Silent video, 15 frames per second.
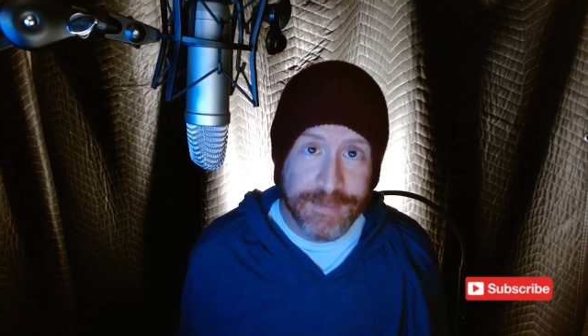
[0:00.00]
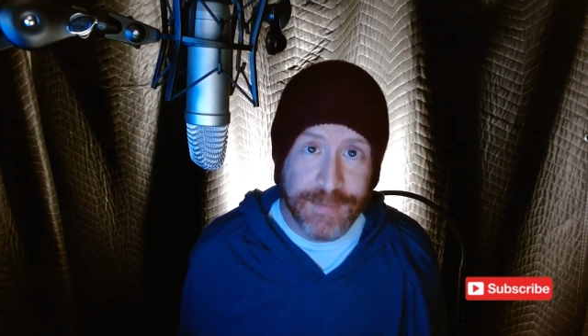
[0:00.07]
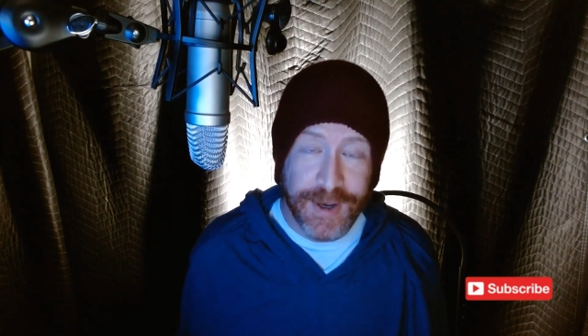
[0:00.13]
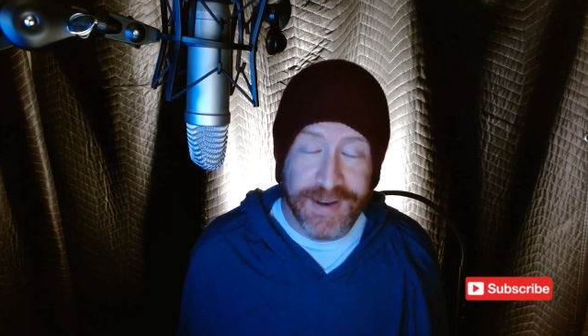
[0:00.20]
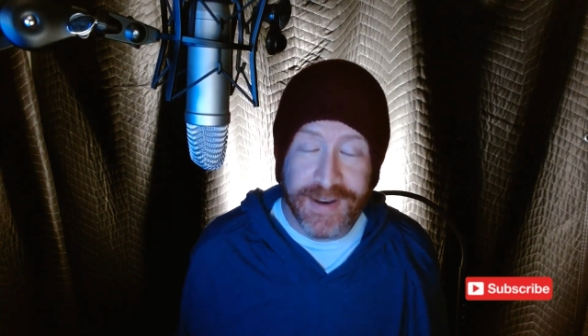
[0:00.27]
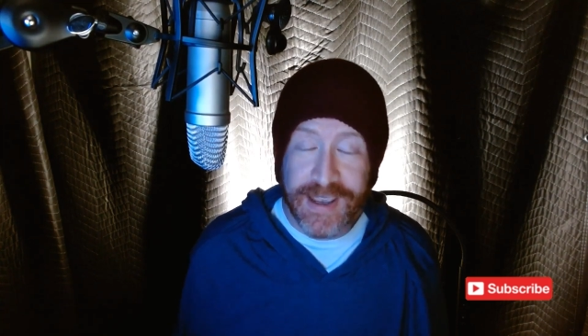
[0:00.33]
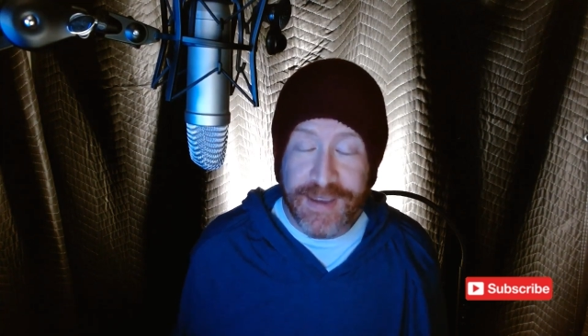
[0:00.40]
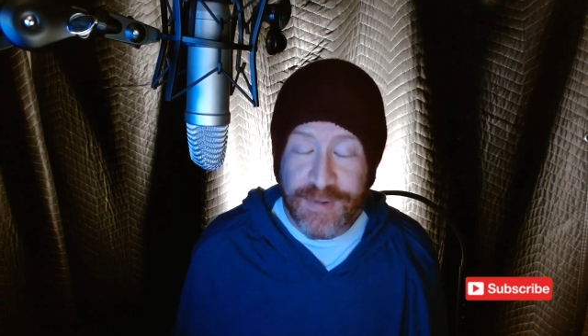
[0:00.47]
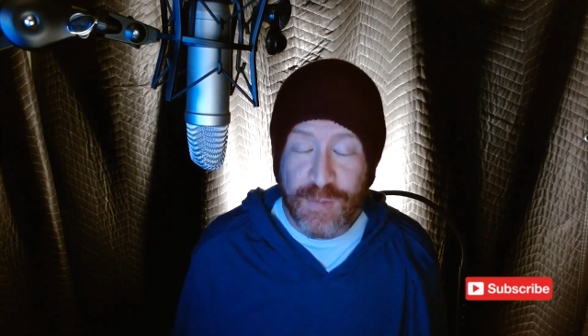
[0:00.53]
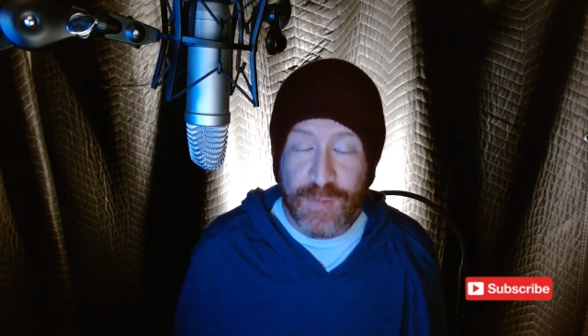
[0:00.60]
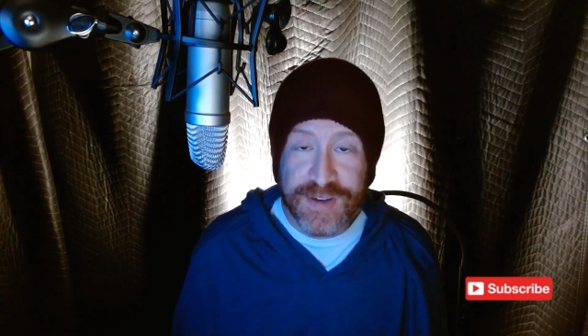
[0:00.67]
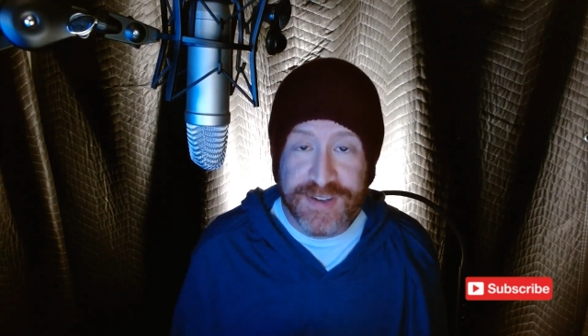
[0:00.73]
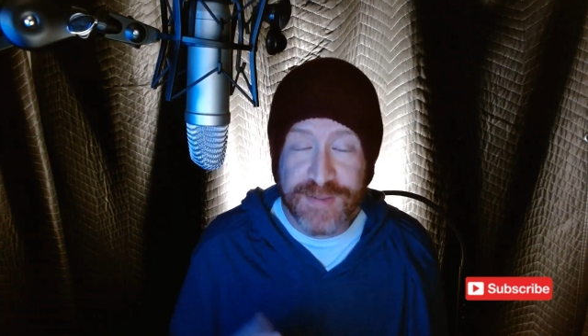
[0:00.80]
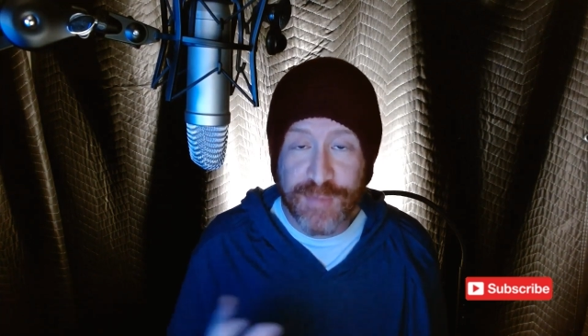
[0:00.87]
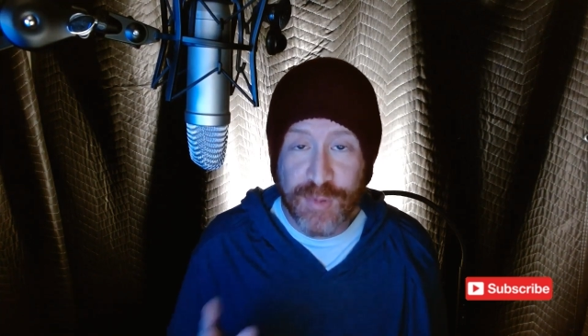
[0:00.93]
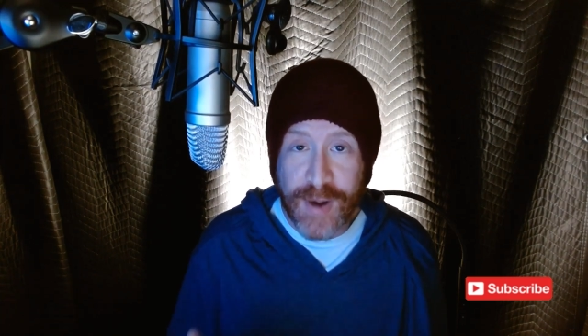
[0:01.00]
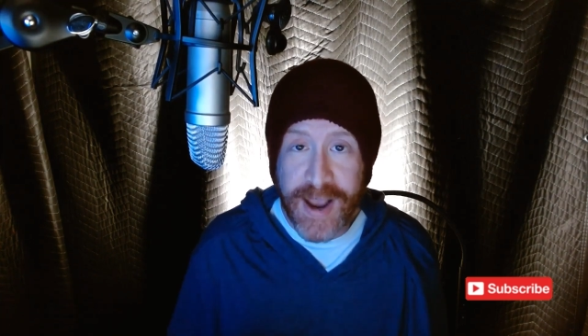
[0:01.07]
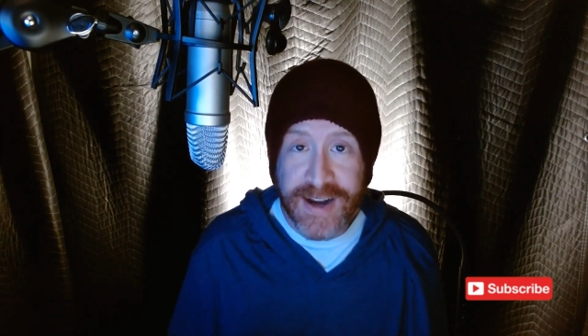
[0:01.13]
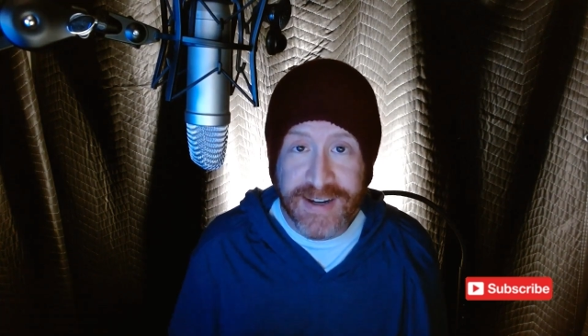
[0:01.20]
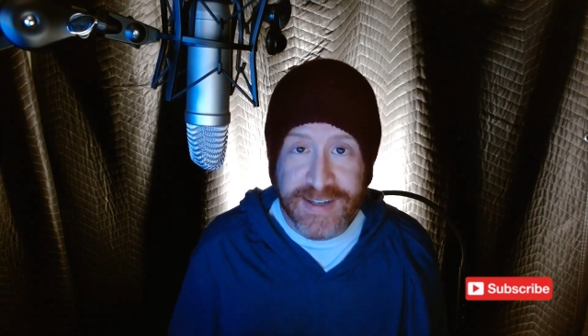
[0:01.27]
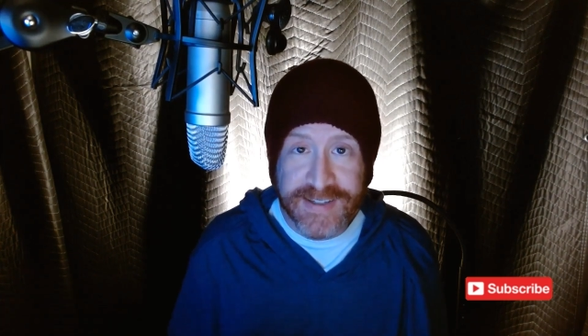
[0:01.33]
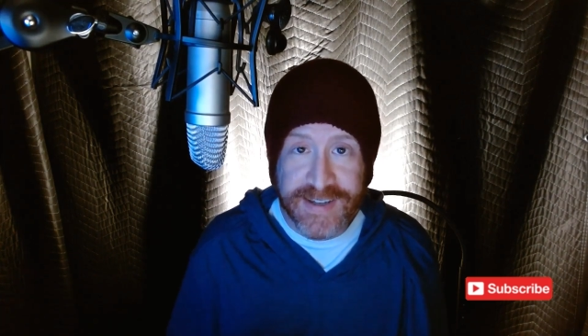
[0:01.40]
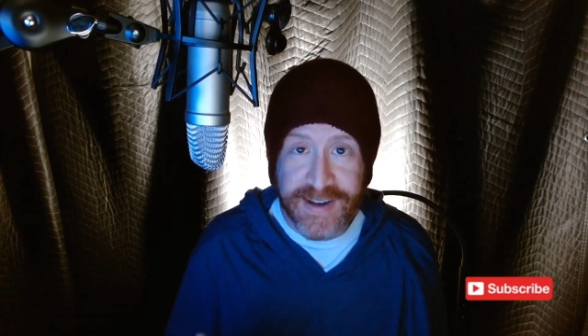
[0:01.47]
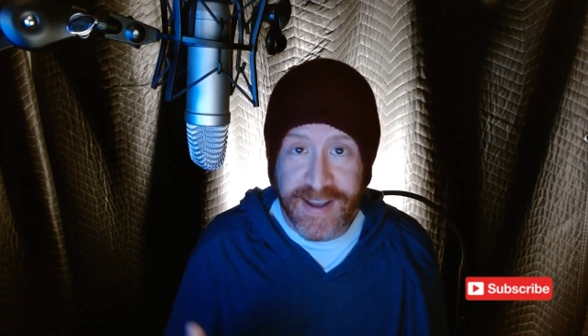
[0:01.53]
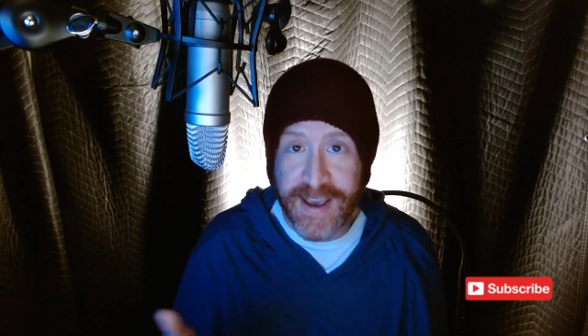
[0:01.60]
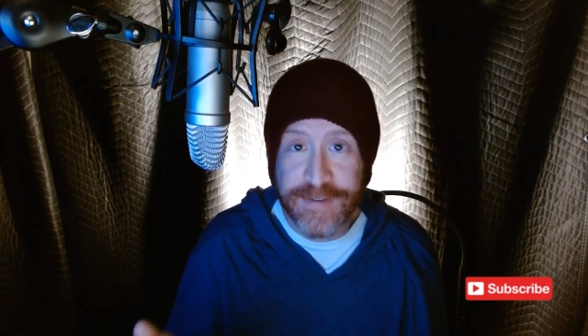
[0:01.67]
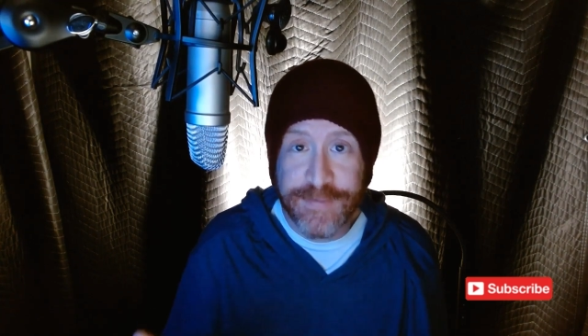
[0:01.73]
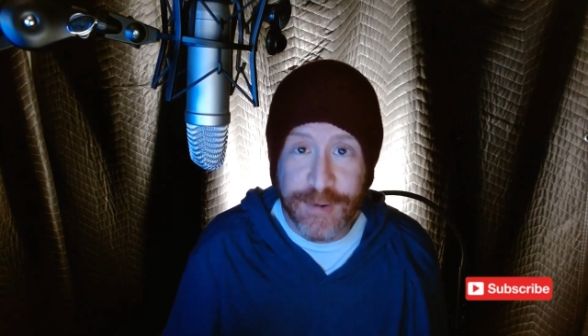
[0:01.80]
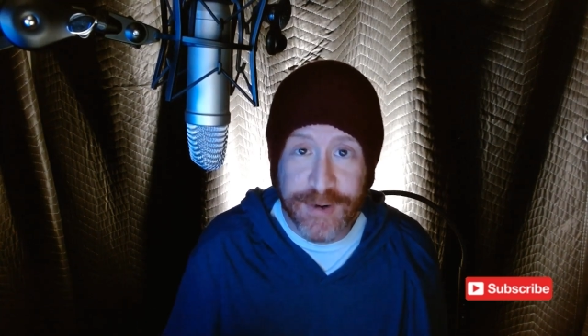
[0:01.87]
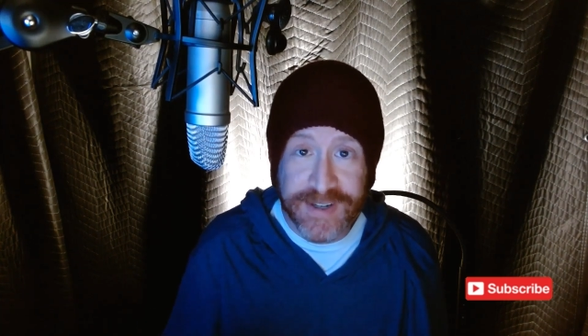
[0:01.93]
But even with some practice and
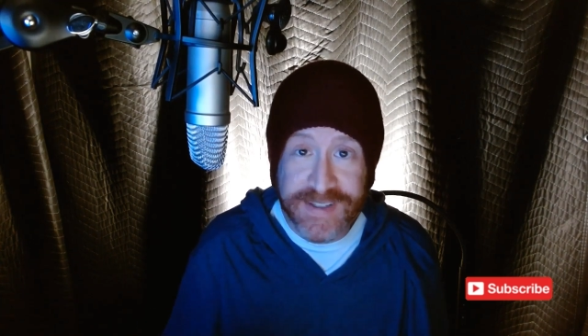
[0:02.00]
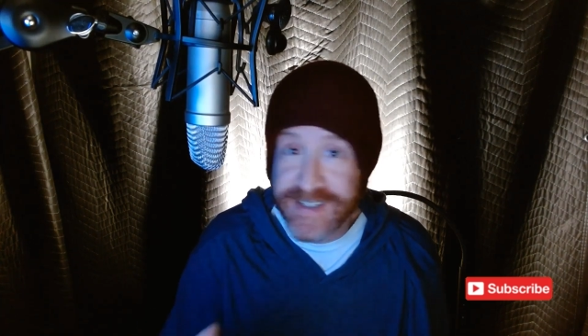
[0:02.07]
effort,